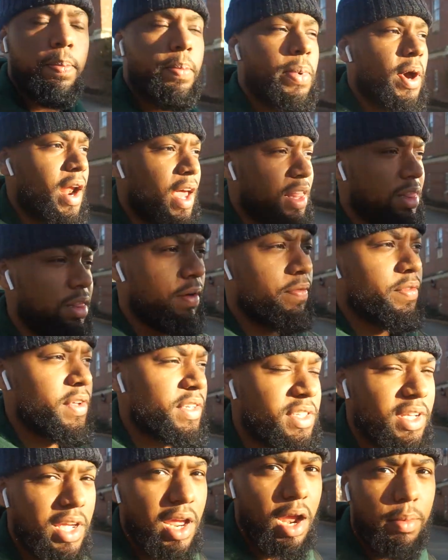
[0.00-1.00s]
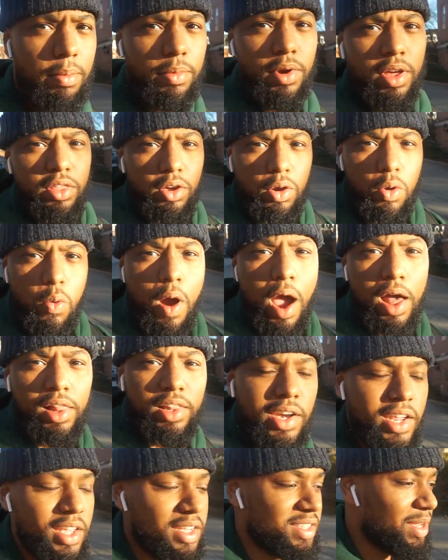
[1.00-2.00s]
But I love this camera, the
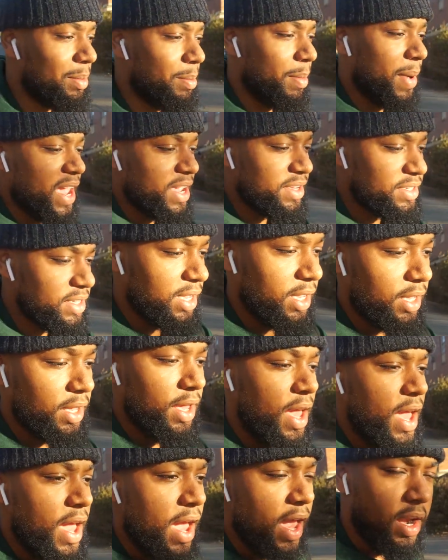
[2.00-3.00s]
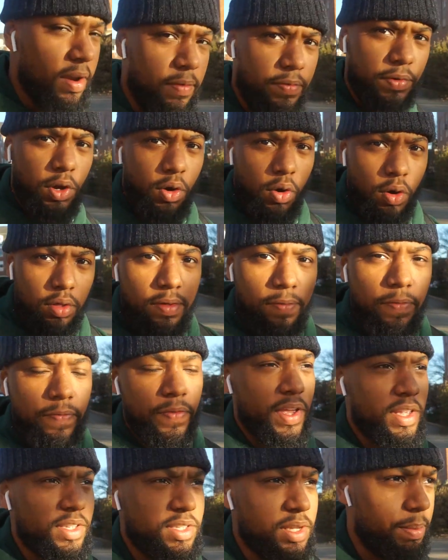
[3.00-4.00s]
quality is amazing. And if you're on the
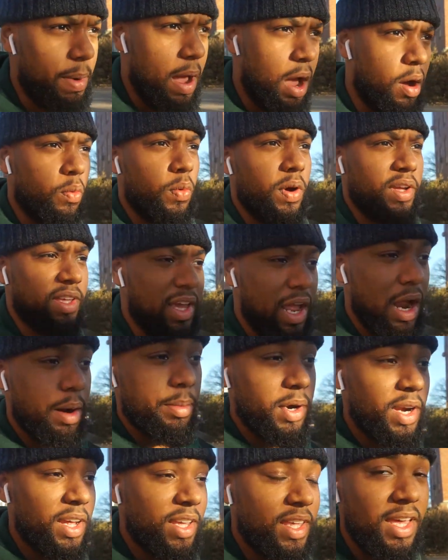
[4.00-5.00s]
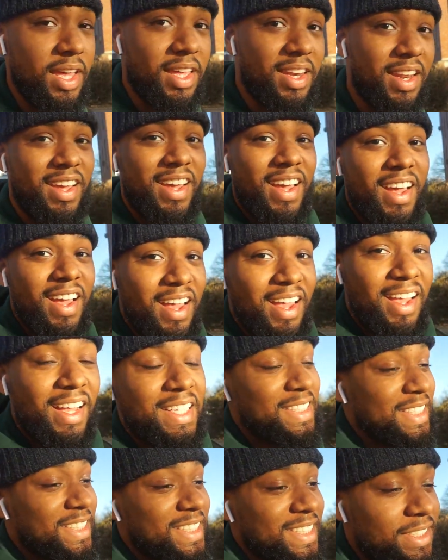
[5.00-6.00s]
fence about what camera to get,
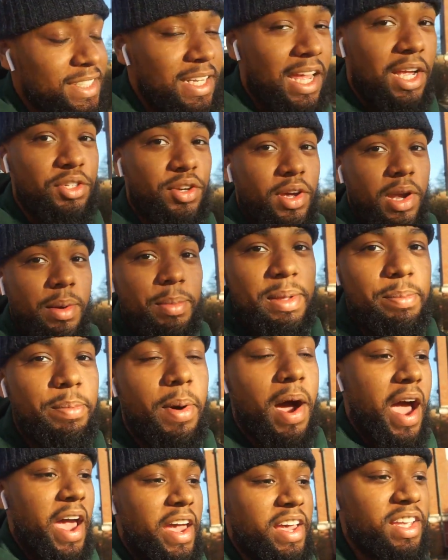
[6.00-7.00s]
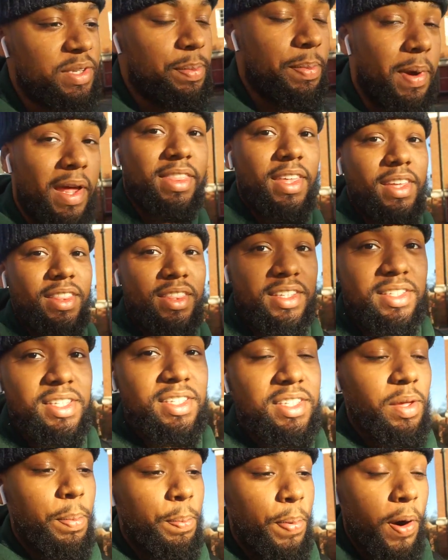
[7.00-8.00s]
not trying to be biased, but I think this
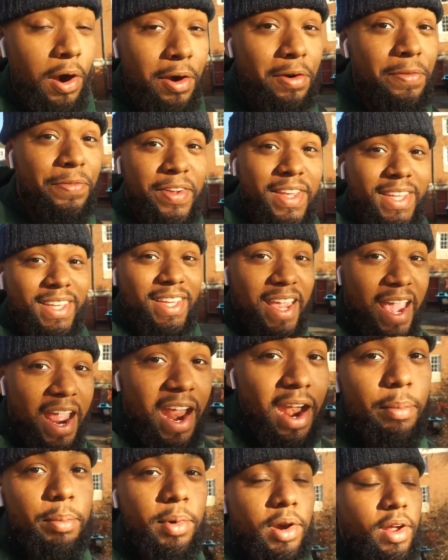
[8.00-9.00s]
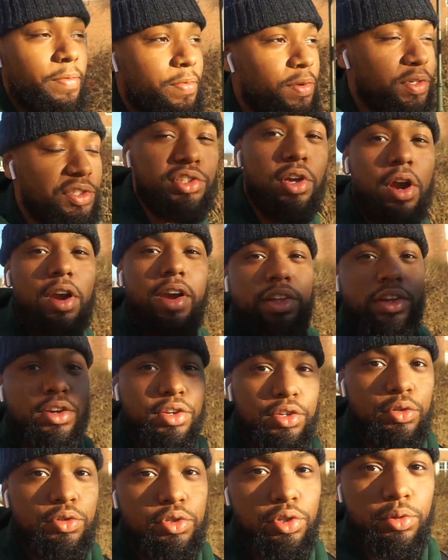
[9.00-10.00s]
is the perfect camera if you're starting
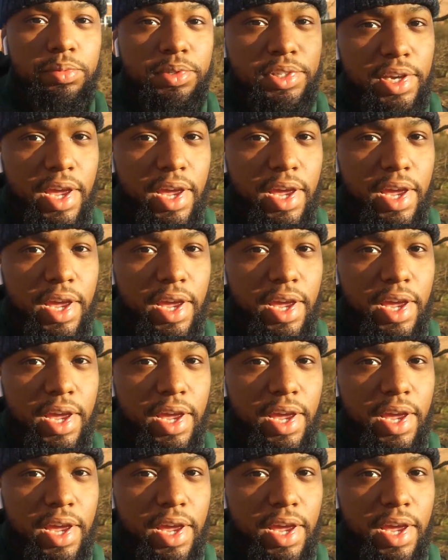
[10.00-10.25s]
your YouTube